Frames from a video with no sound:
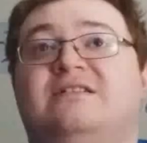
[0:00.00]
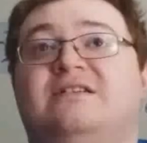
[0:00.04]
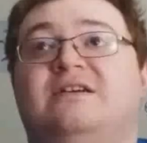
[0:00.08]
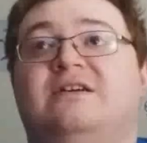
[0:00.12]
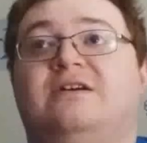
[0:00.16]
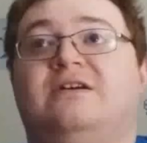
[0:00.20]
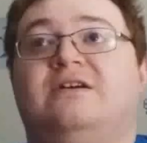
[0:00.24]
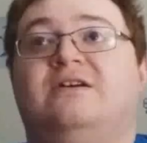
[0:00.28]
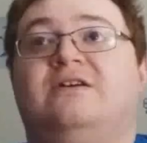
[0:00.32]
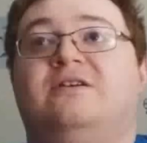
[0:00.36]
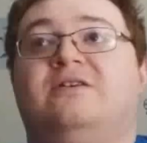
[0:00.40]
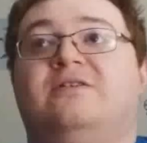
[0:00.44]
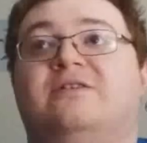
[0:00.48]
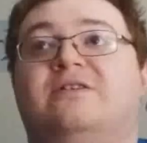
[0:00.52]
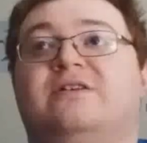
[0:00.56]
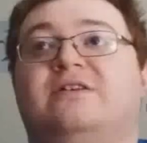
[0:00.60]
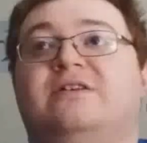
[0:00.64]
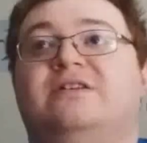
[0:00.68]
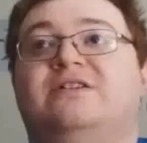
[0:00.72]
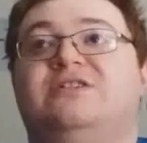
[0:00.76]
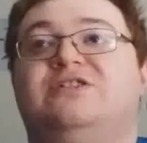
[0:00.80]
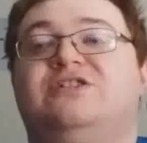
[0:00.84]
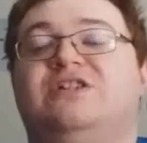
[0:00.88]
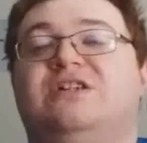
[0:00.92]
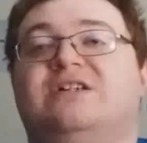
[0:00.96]
Oh, they're
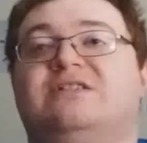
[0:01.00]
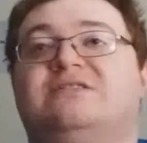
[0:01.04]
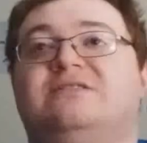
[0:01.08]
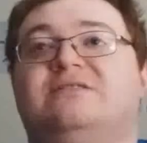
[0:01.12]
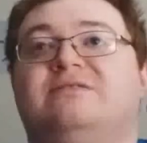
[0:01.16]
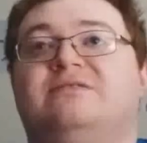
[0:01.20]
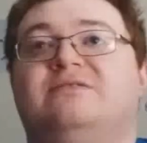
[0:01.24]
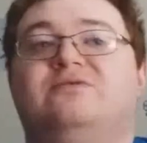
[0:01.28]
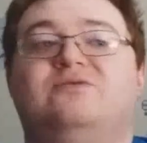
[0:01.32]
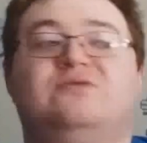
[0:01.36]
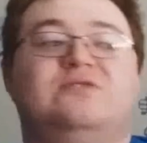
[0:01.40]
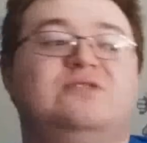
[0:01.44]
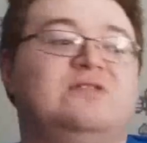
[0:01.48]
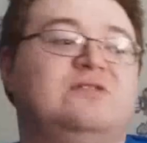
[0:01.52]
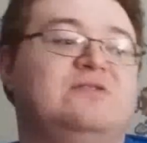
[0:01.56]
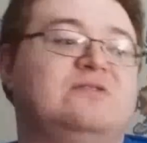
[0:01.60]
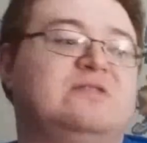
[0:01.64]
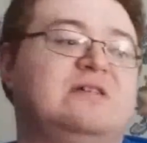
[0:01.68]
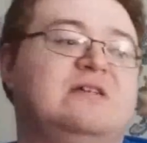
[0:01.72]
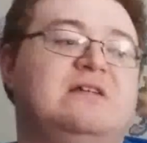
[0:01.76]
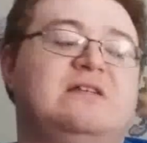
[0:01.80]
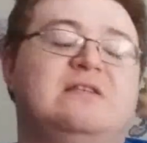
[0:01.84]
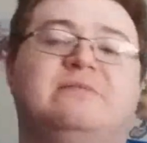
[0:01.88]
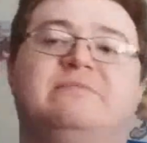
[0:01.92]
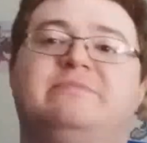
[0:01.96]
going to eject the Usos
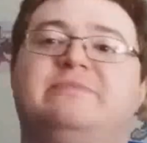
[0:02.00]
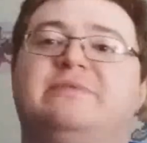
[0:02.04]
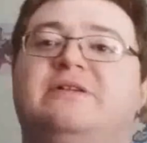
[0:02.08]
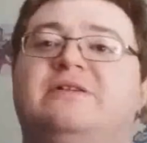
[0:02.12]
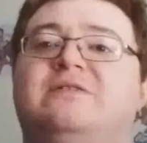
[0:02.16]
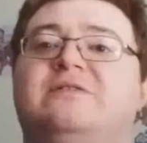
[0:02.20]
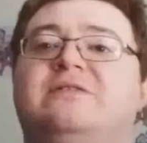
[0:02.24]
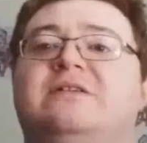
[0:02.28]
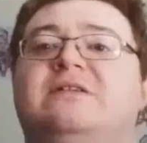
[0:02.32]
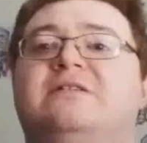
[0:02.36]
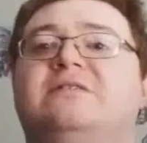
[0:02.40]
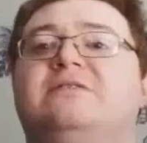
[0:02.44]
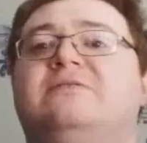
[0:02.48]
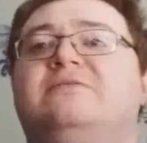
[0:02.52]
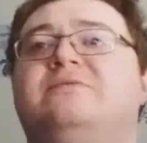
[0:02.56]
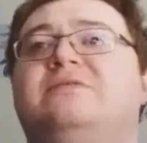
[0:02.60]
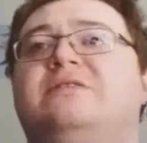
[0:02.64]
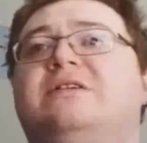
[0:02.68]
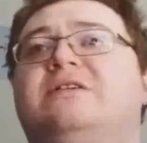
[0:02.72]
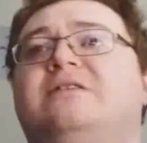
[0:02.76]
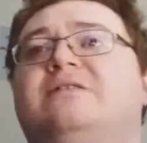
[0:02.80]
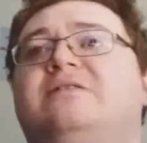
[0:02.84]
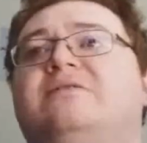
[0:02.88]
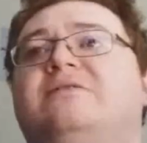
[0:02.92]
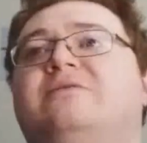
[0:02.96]
out of the building. Oh,
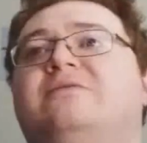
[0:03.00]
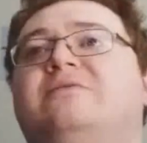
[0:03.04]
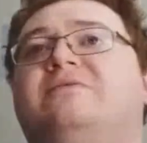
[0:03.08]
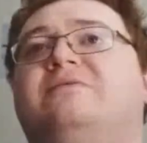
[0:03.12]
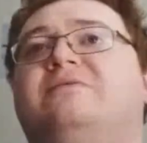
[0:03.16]
no.